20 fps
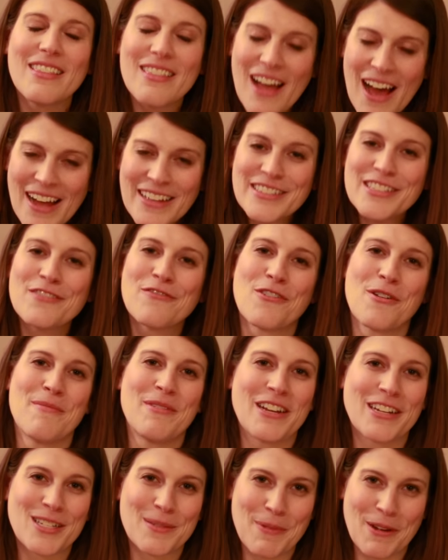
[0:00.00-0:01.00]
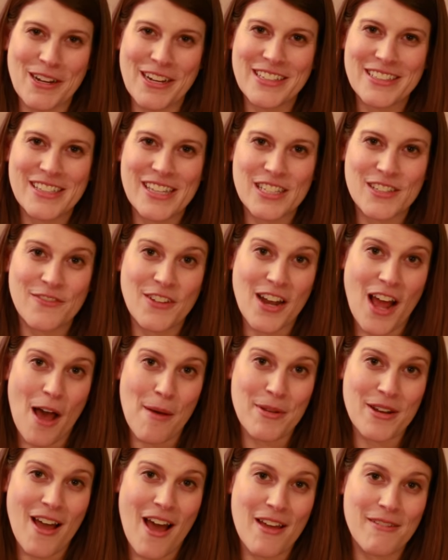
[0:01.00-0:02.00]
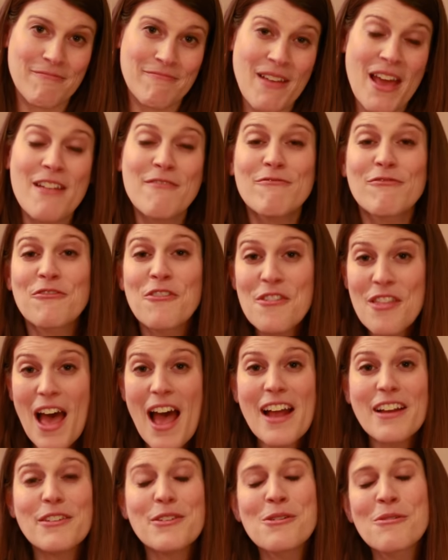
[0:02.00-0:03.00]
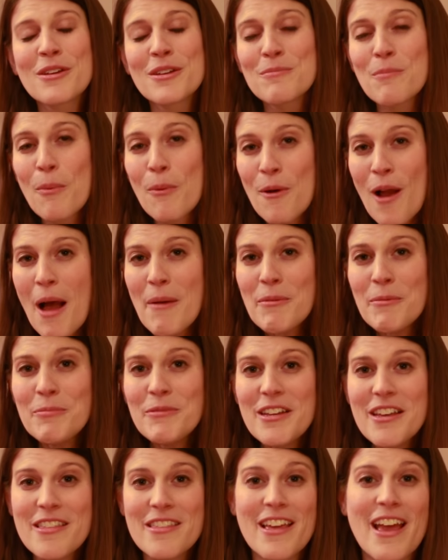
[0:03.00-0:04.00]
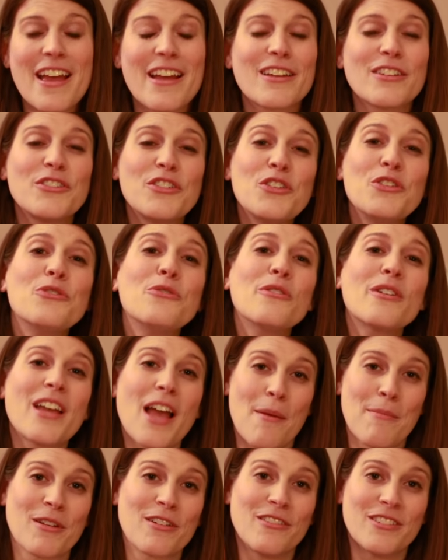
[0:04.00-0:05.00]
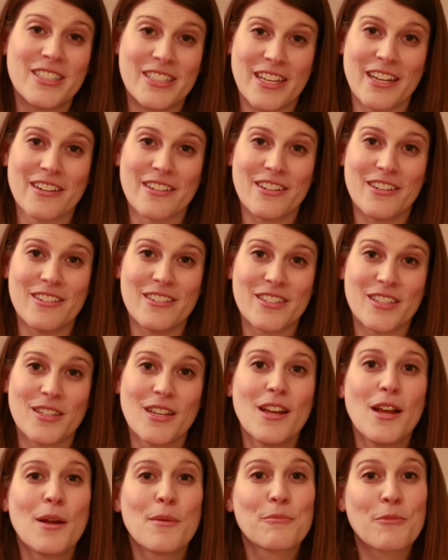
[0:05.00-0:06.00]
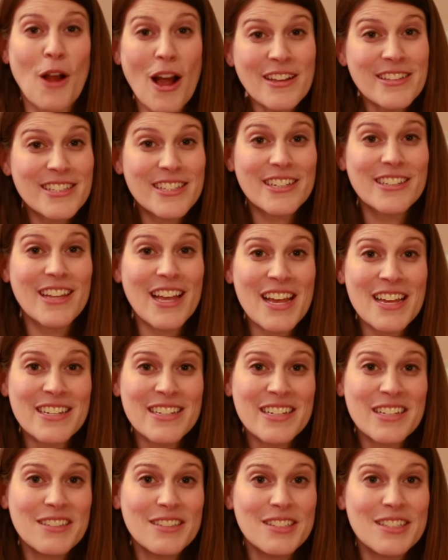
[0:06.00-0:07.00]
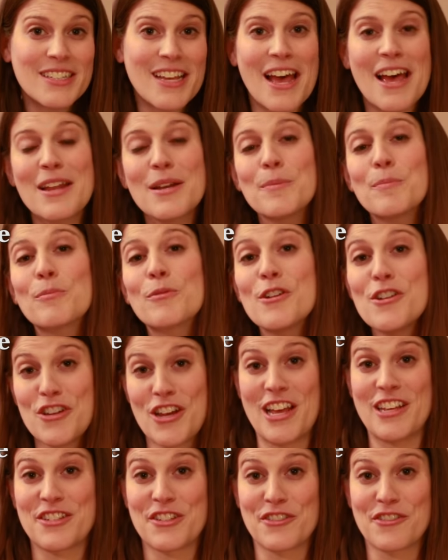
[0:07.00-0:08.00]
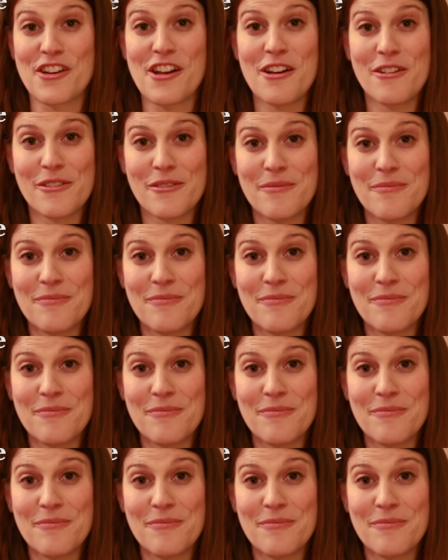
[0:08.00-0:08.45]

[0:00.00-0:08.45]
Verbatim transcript: Lots of women experience this phenomenon, and for that you can probably thank 2 chemical signals, prostaglandins and progesterone.